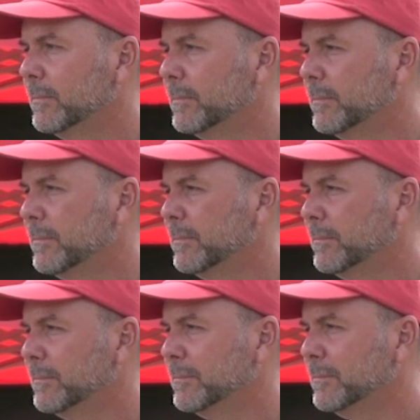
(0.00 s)

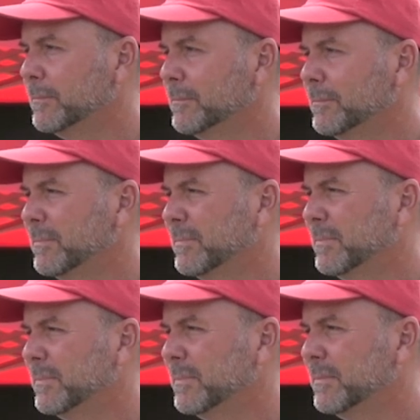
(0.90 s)

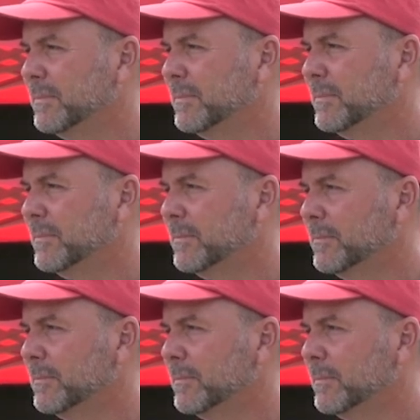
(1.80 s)

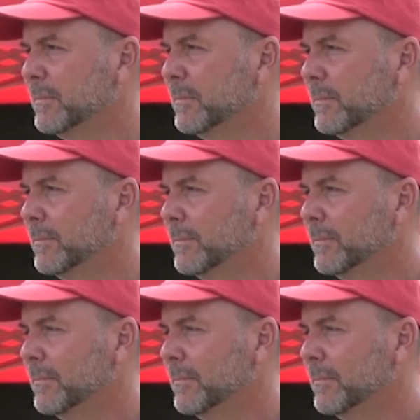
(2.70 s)
[no speech]